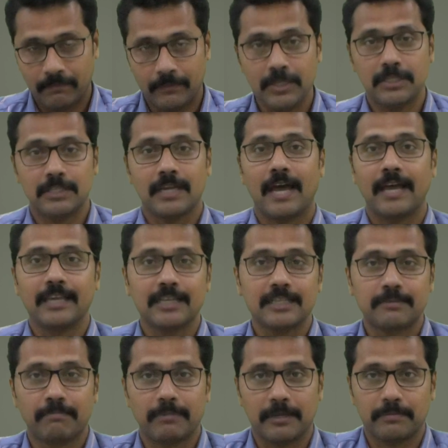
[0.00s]
this
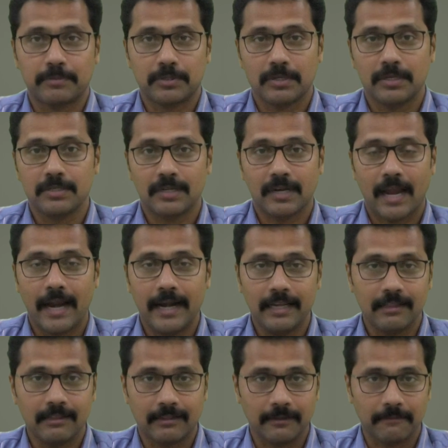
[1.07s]
IAS prepz is an
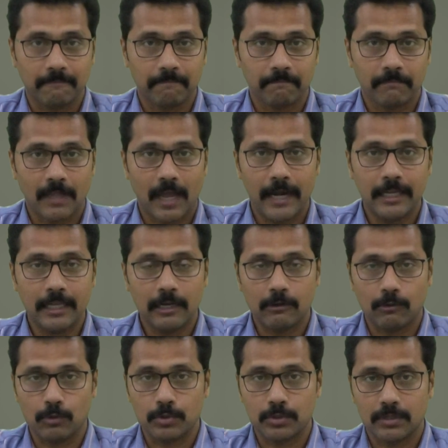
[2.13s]
ideal thing,
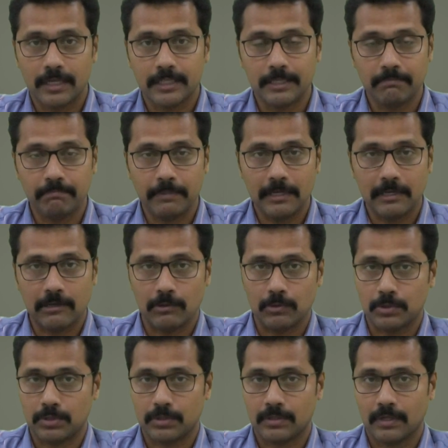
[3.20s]
ideal course, a simple
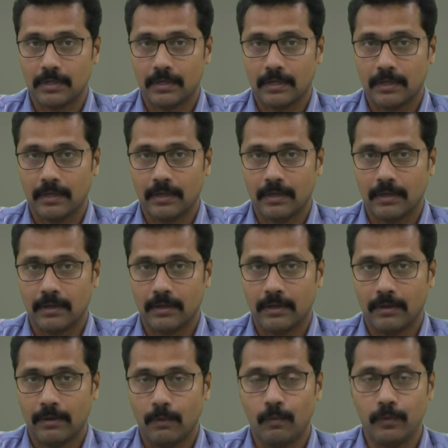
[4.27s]
course,
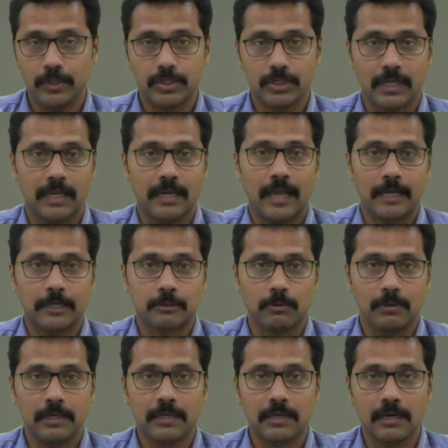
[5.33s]
which can
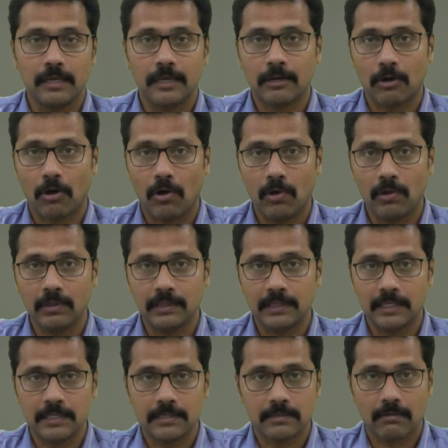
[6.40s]
actually clear all
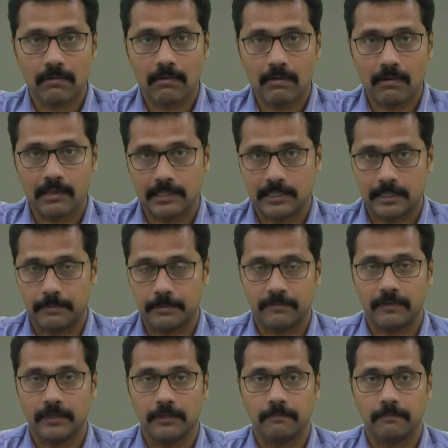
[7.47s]
these concepts for